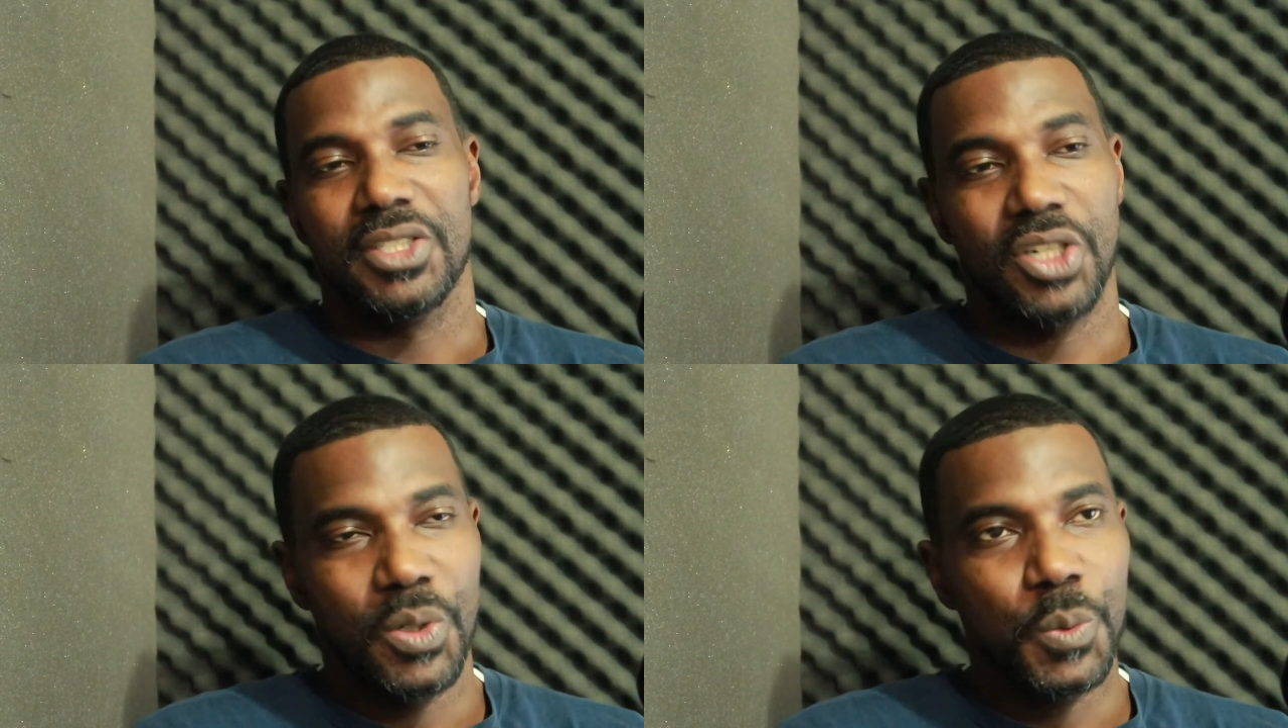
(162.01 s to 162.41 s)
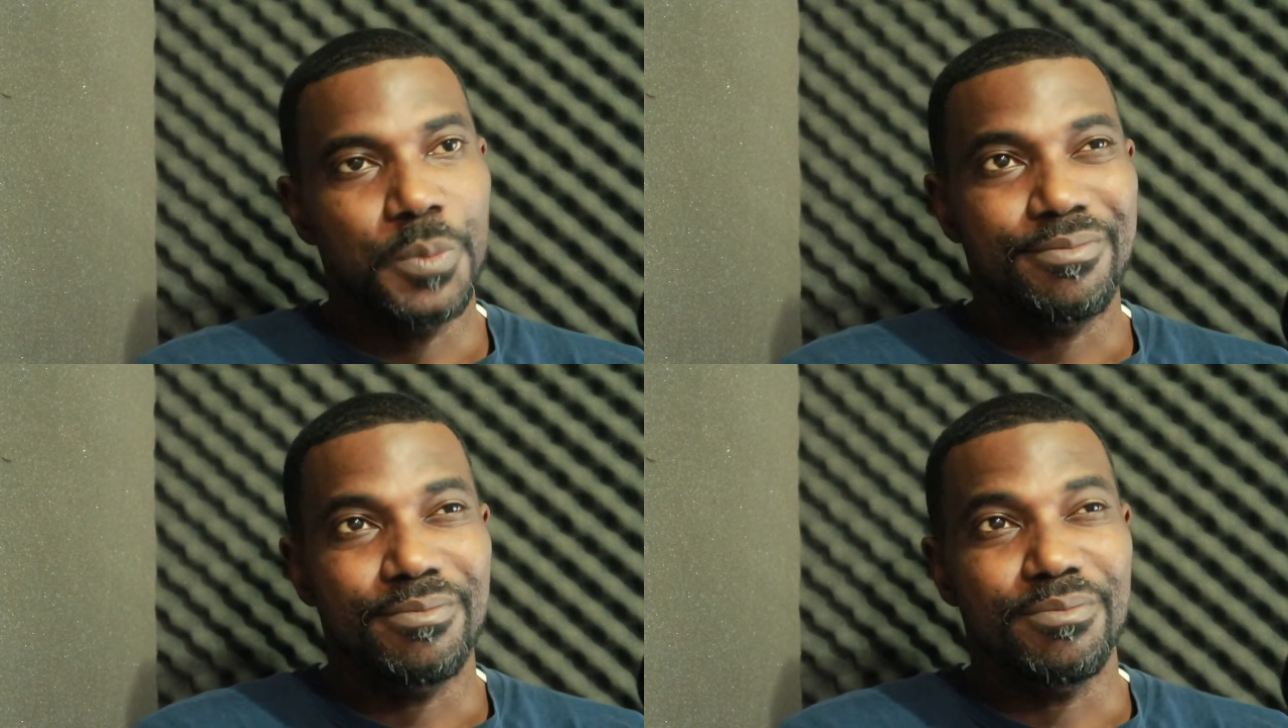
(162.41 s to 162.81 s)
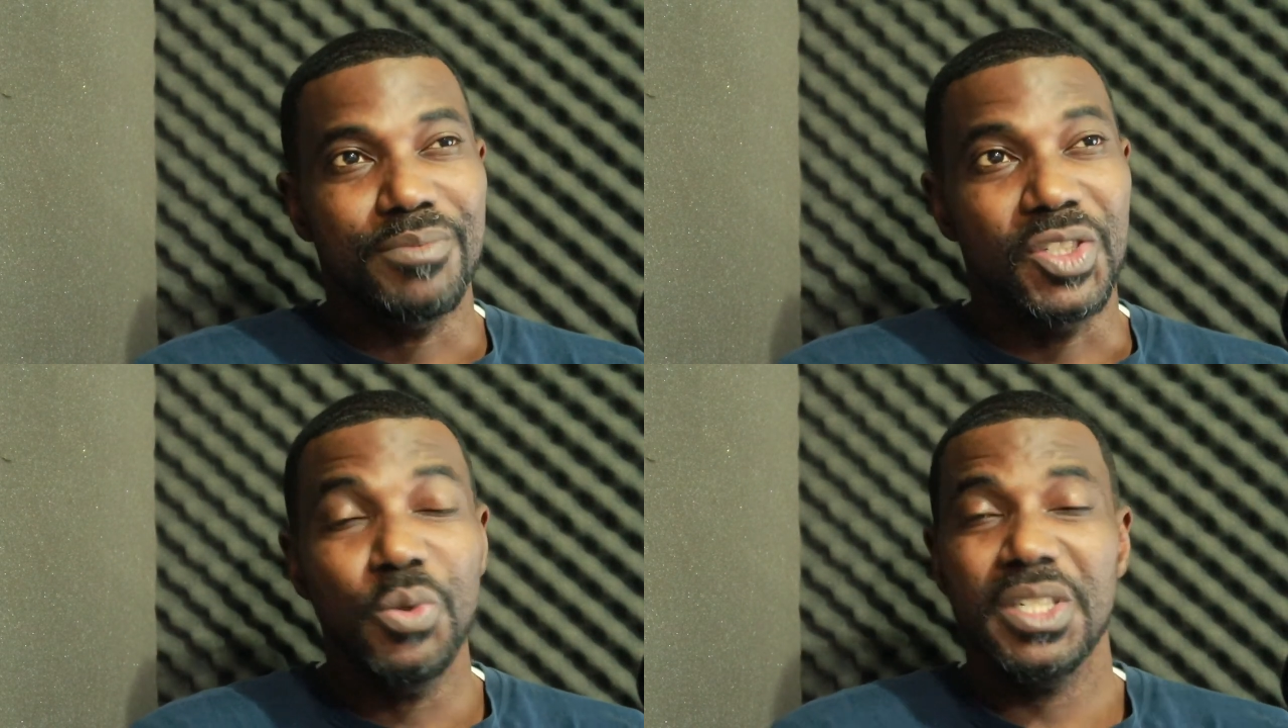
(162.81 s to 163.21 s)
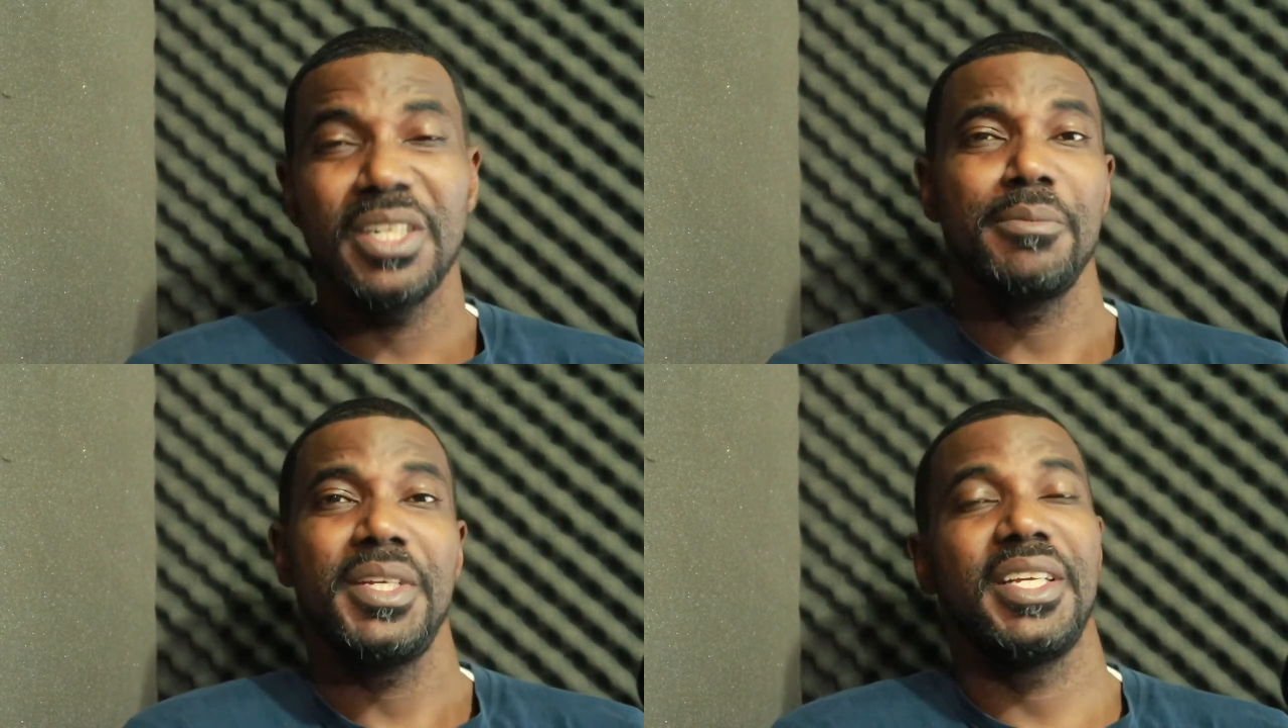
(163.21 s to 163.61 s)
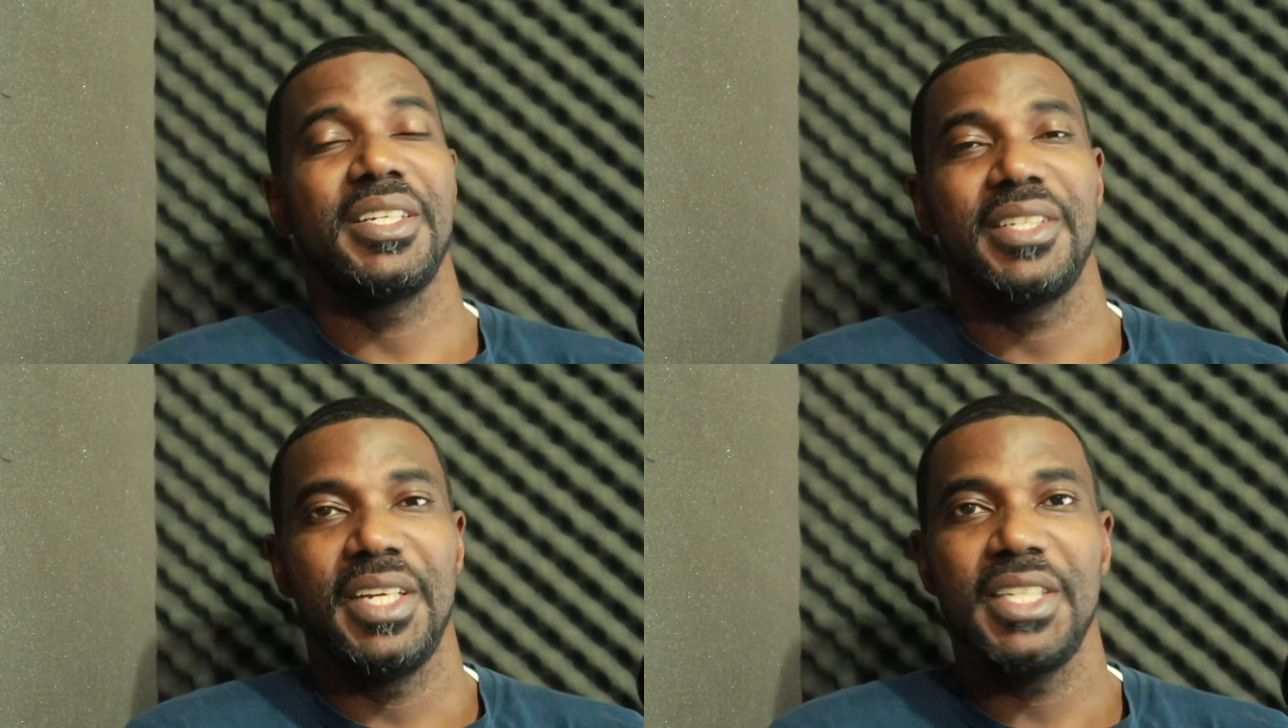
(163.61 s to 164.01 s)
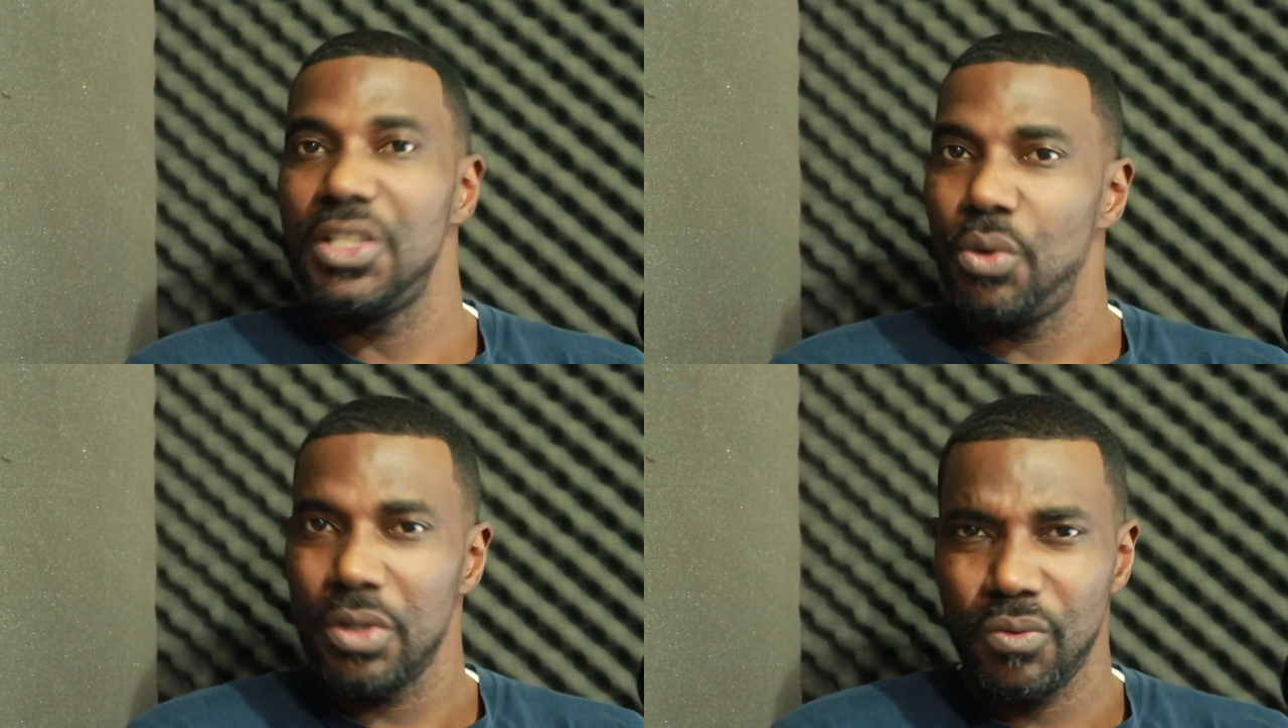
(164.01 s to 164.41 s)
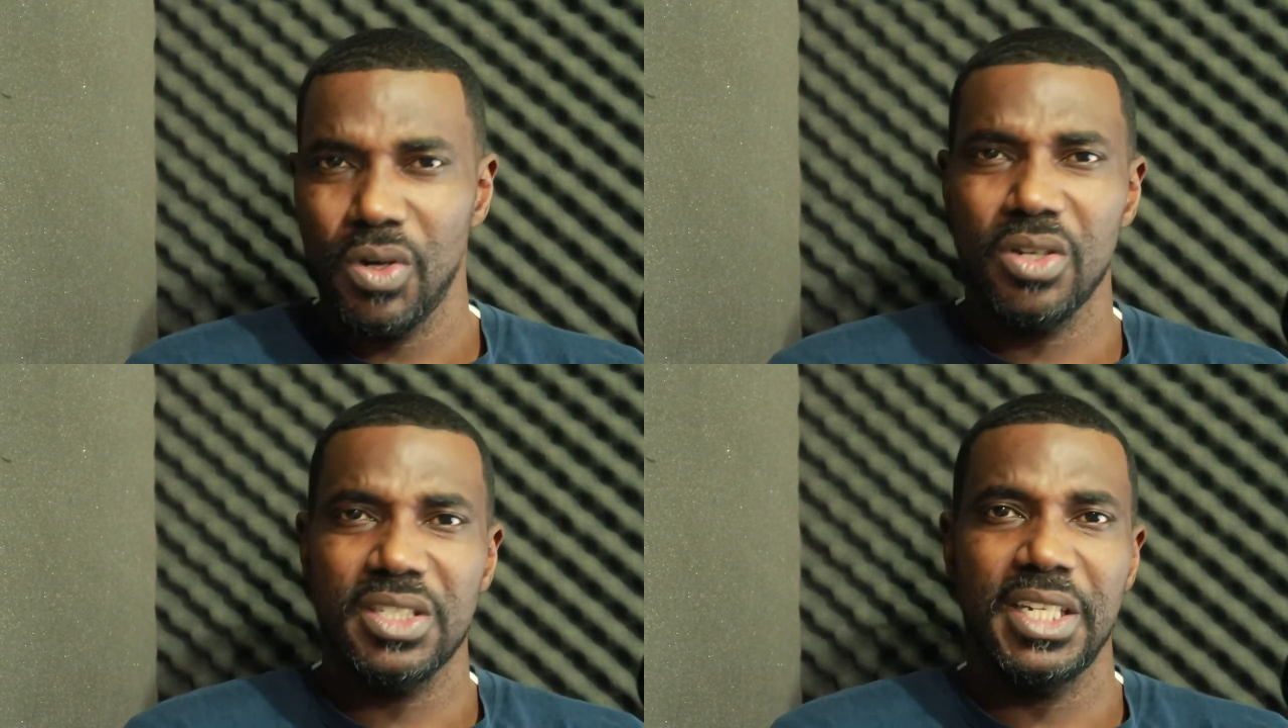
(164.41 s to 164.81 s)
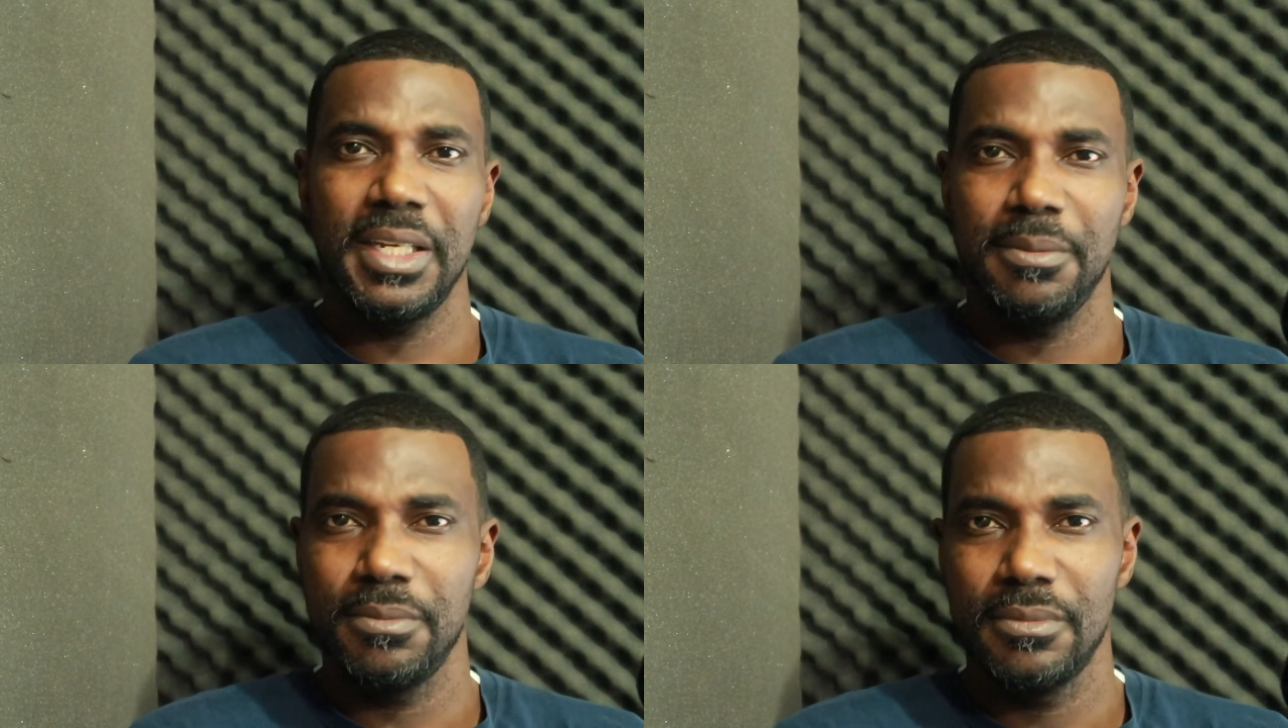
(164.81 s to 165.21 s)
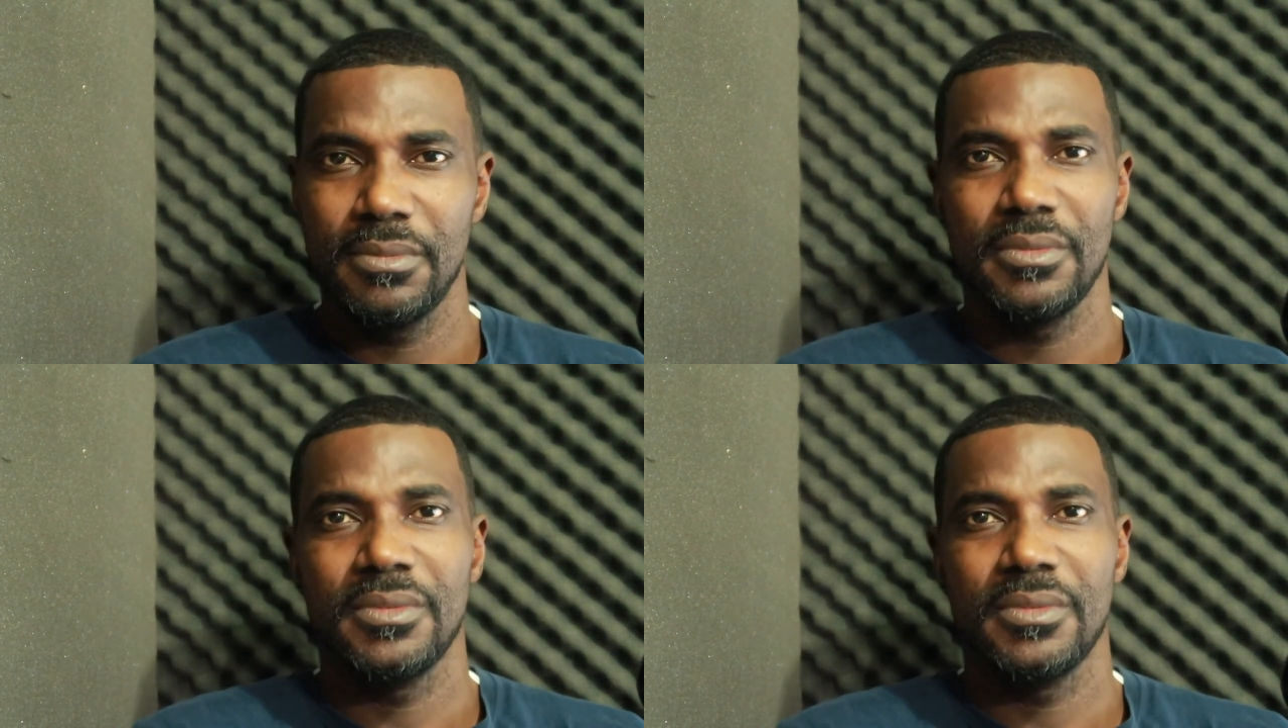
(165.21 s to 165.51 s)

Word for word: So you tell me, is he on the wrong team?